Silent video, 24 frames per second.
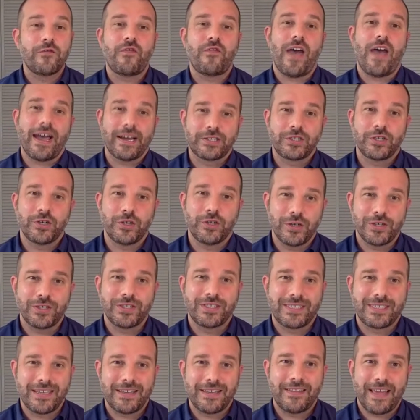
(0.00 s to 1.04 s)

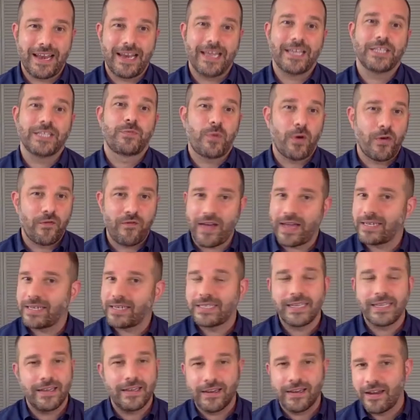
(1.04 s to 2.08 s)
factors that has
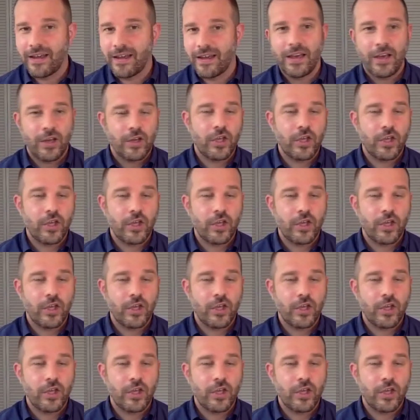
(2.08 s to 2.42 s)
prevented,